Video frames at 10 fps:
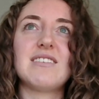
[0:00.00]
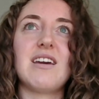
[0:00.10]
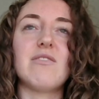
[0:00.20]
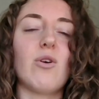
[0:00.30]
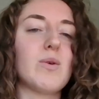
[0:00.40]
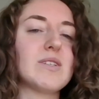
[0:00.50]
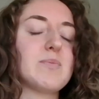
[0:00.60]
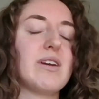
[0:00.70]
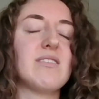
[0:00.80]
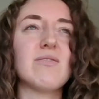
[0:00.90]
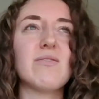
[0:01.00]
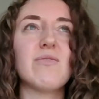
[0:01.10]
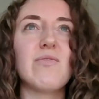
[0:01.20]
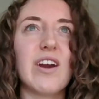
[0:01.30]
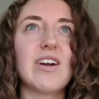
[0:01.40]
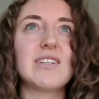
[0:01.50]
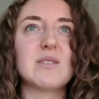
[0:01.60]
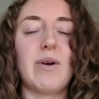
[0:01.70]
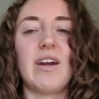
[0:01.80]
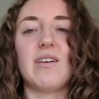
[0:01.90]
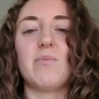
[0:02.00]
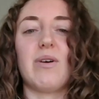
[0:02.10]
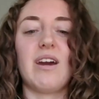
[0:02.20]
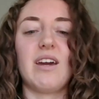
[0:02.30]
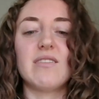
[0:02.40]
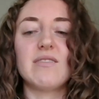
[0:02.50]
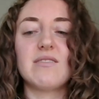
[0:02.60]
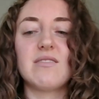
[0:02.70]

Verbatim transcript: I've always been very inspired by